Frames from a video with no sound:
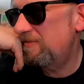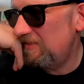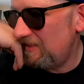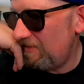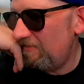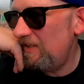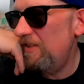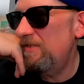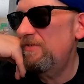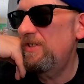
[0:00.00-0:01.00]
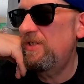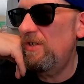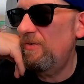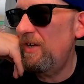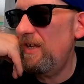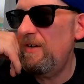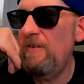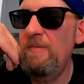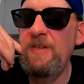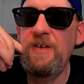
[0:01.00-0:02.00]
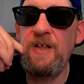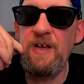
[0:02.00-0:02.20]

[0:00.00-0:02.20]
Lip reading: So we get rid of those and donate them and then